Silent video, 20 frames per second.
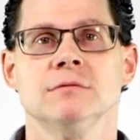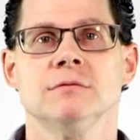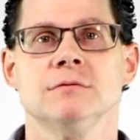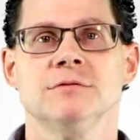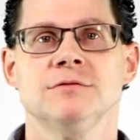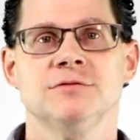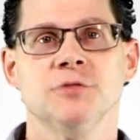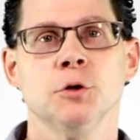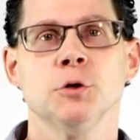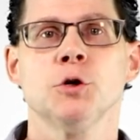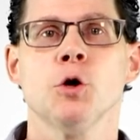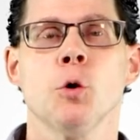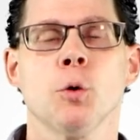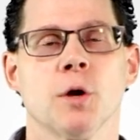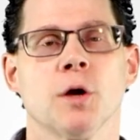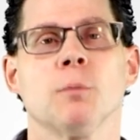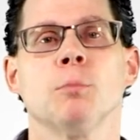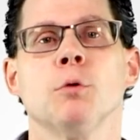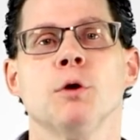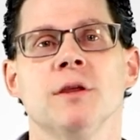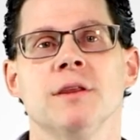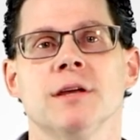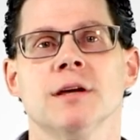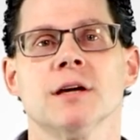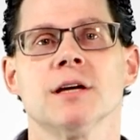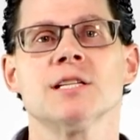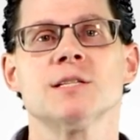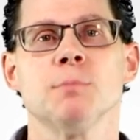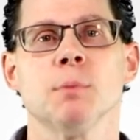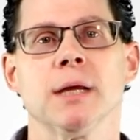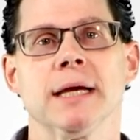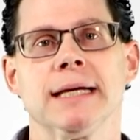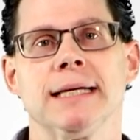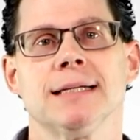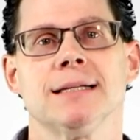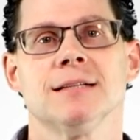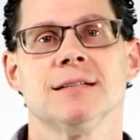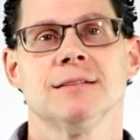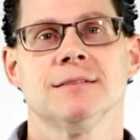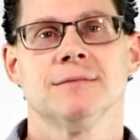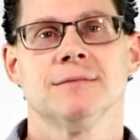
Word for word: full yogic breathing explained.